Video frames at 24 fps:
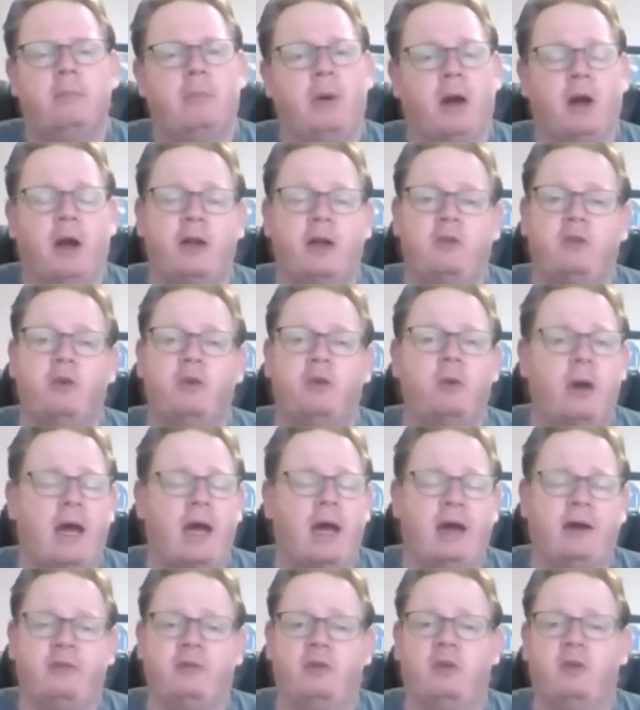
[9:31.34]
But I do
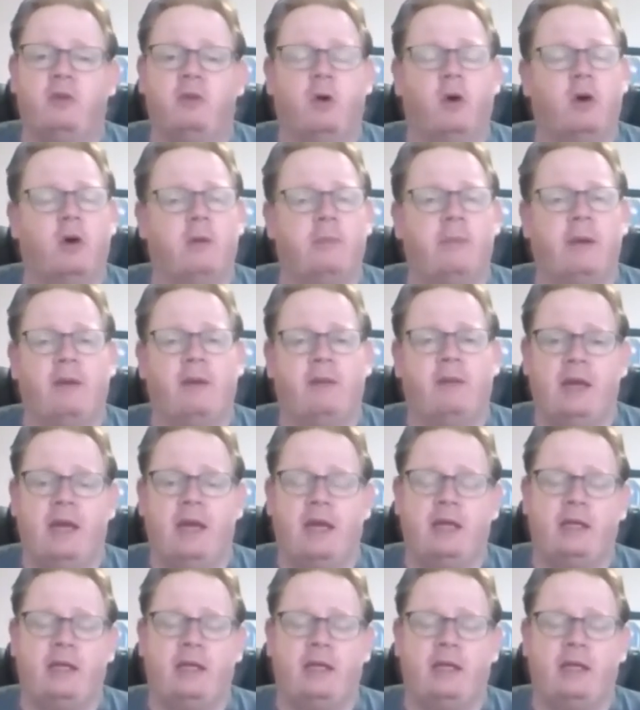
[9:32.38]
have to talk about the